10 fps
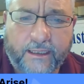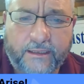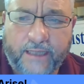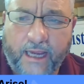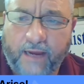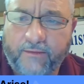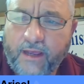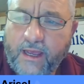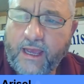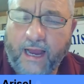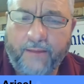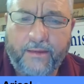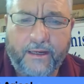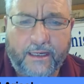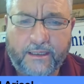a shave. I
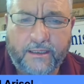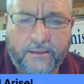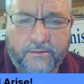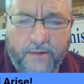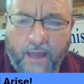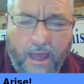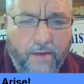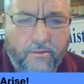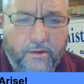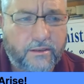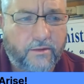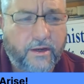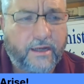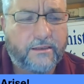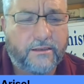mean, they just what
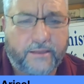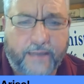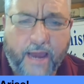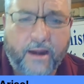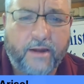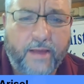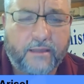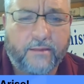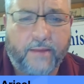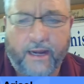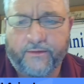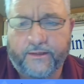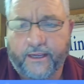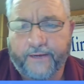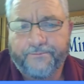what is down in the mouth about
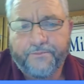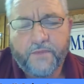everything.